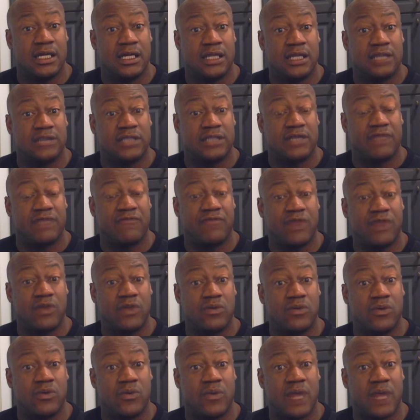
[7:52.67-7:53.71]
stay
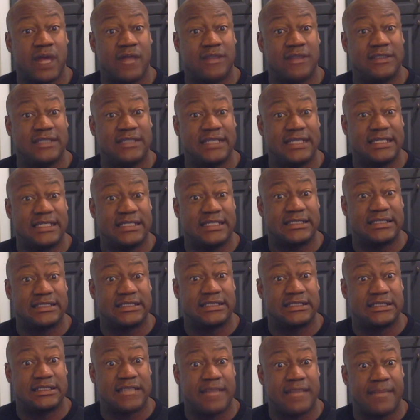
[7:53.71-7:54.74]
afloat without
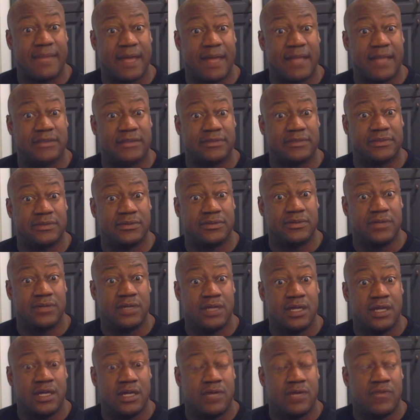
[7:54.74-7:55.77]
tenants. It's not possible.
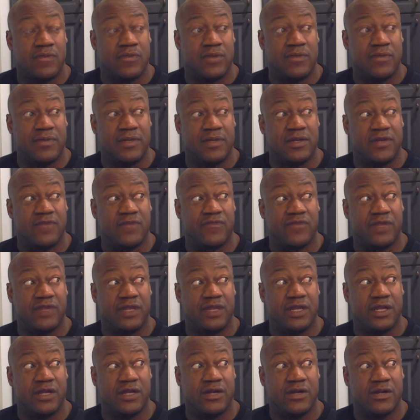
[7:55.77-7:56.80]
We've been here for a
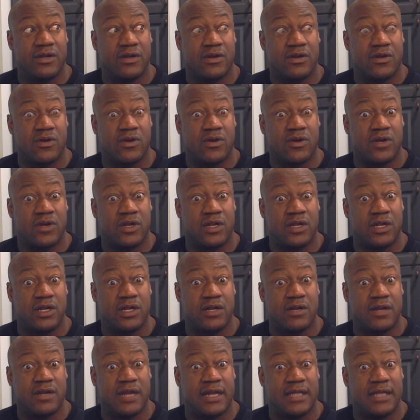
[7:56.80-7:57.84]
year, going on a
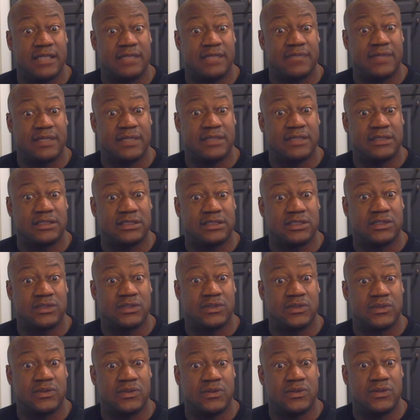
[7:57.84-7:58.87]
year, and this place is
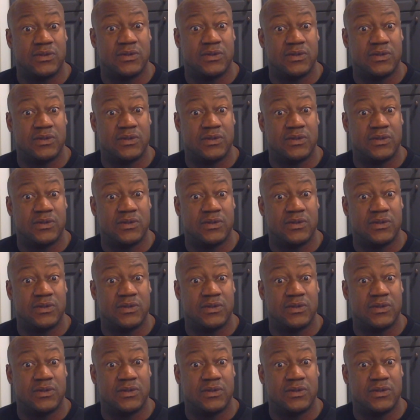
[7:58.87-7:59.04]
still,